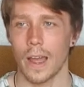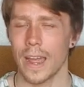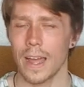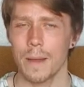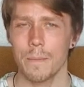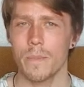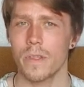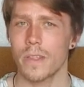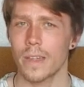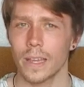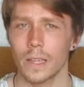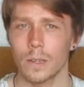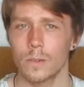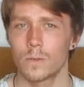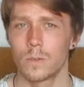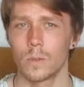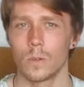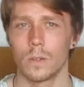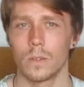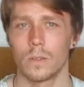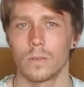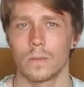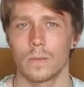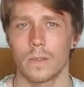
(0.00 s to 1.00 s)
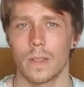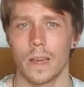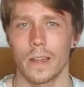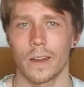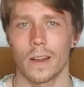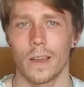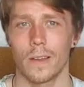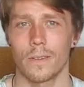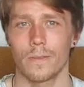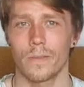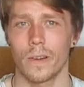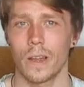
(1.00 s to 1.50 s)
I am thankful
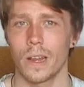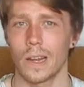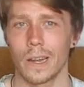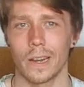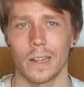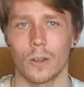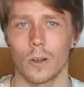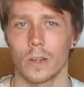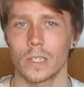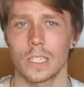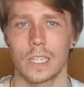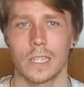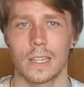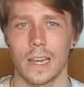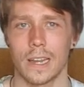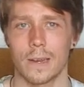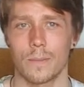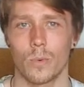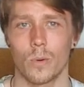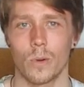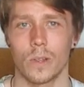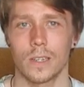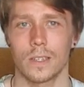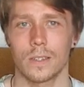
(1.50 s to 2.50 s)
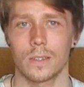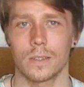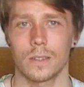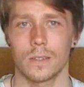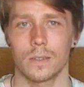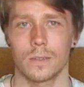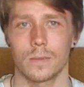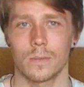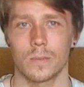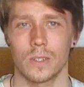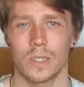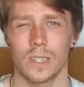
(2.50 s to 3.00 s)
that I finally got to that
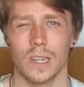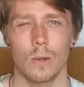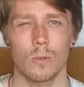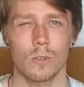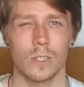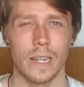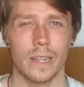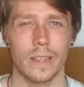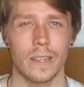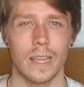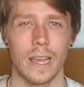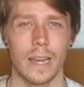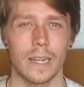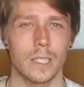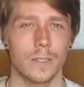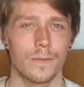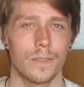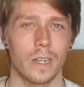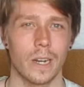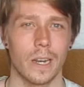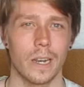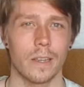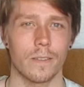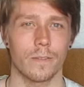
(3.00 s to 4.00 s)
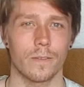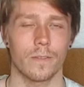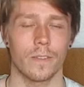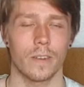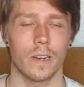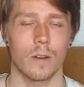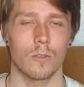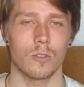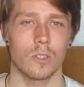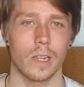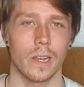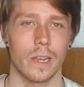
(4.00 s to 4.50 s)
point. Because I was at the edge of a cliff
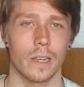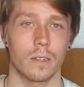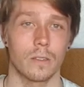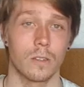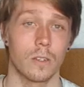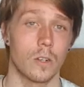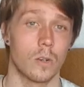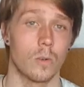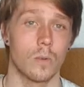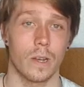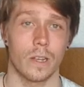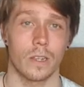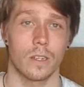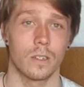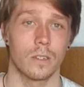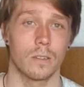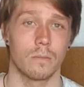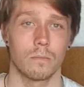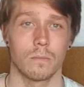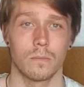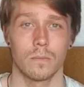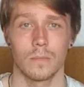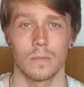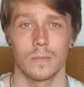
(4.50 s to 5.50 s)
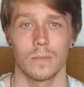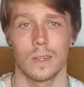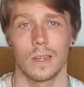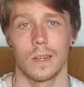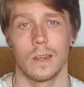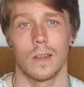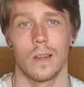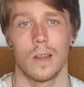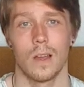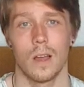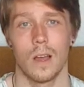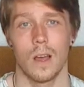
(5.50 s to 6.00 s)
and I was like, I
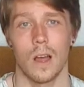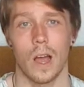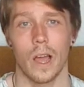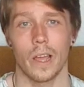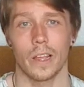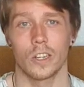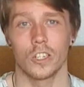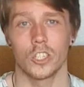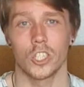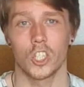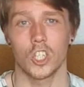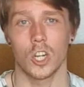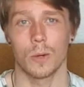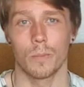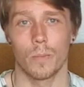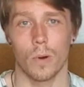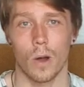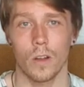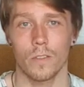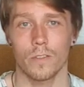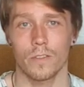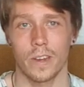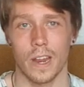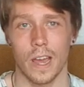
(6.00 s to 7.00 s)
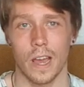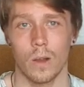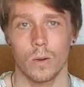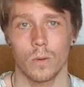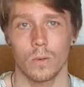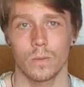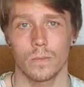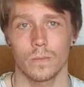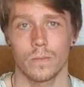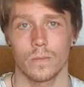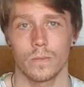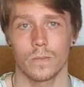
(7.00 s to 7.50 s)
can jump off
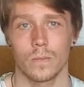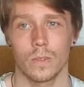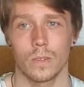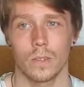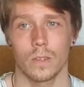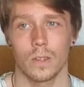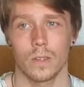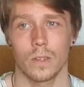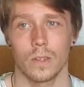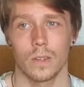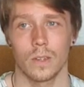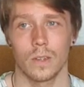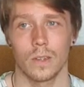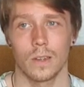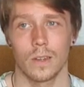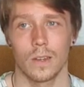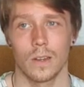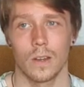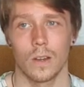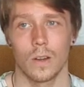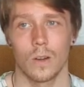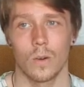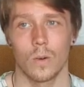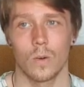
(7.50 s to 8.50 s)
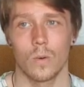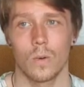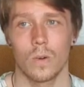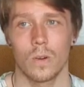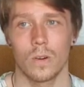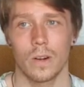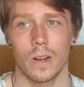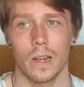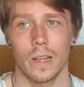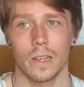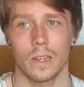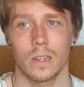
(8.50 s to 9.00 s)
now,
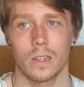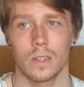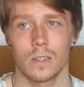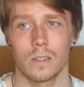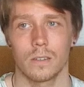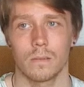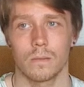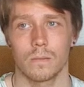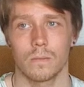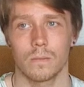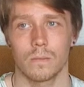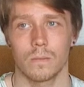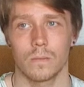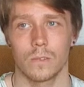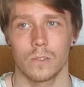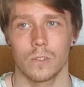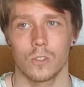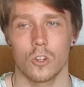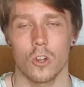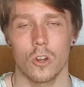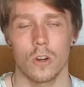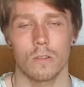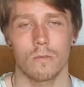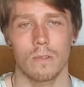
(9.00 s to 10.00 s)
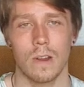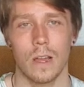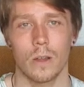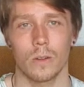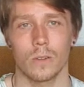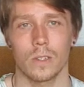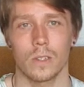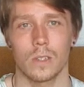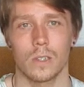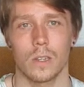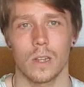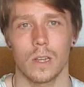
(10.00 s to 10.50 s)
or I can turn
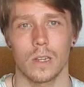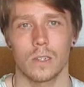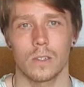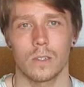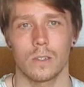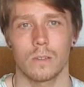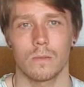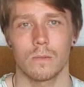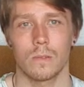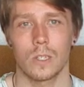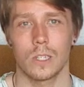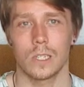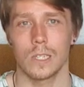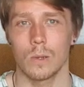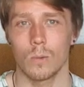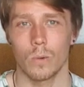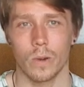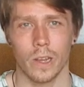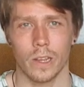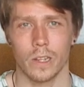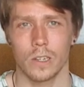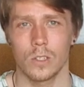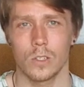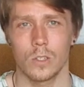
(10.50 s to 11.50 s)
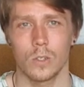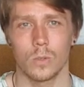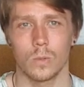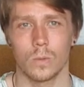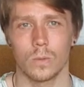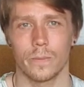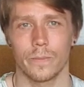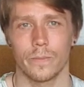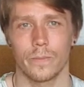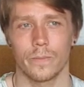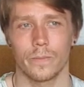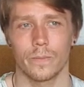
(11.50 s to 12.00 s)
around and see what I can
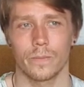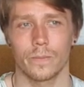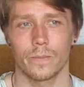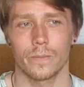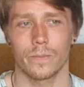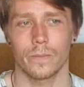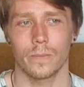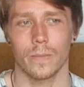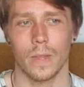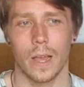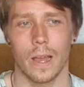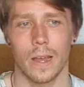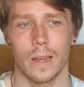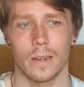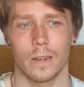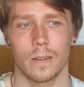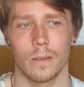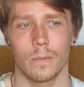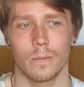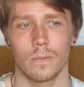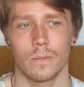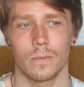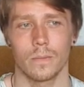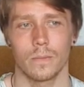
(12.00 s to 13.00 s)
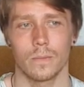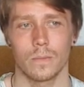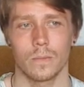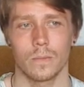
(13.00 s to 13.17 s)
do. And,